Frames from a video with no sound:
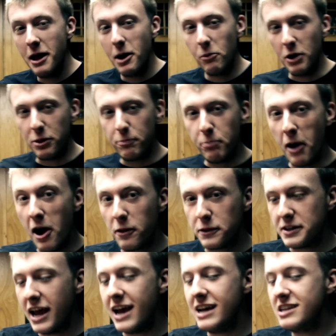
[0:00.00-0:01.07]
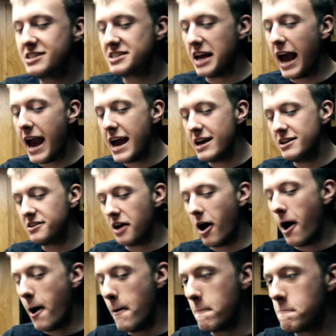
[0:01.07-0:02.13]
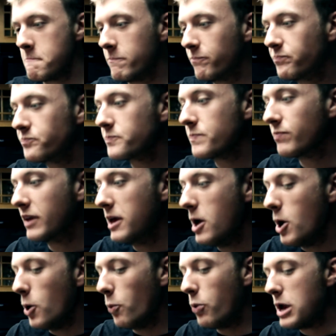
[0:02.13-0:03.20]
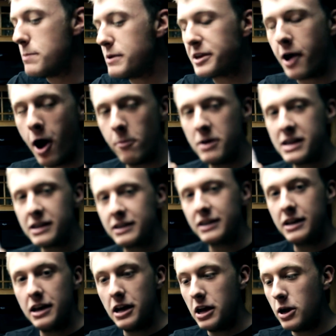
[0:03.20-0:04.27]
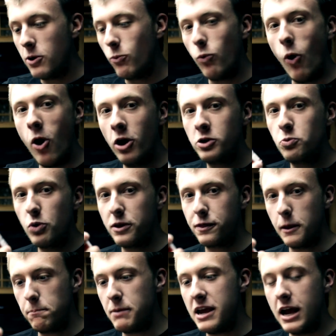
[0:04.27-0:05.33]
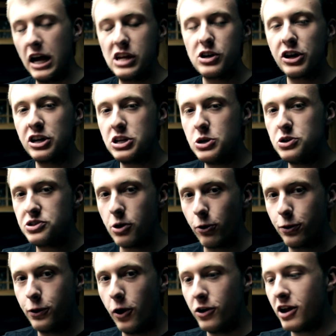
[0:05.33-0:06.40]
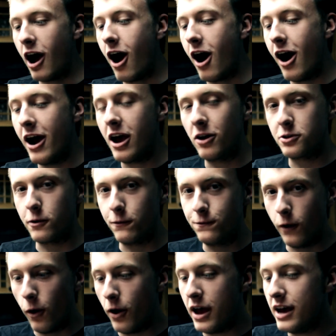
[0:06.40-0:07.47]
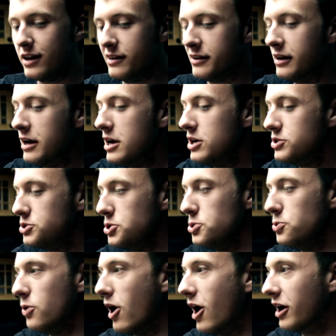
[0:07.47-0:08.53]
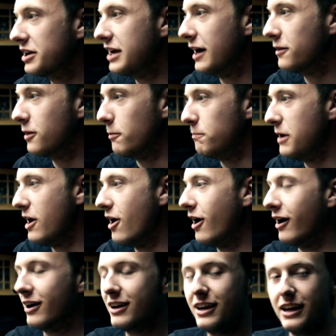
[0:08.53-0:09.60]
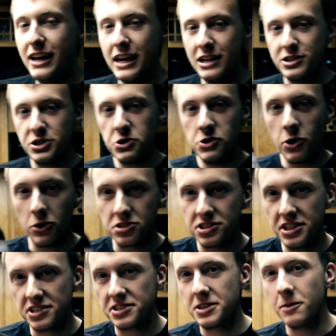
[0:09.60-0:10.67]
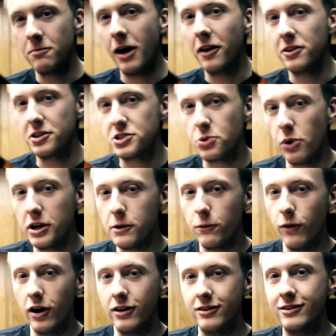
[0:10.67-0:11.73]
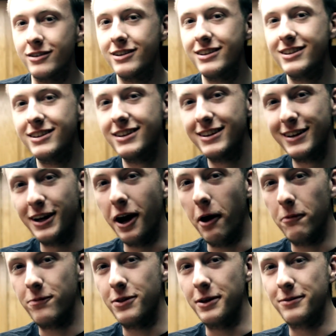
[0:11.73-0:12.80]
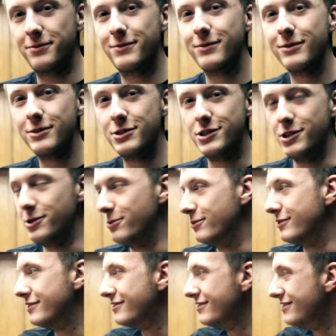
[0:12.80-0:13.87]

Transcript: with birthdays, and we're becoming one with the beer. You're going to use your third eye on your forehead to get the beer into your system on the 21 of the June.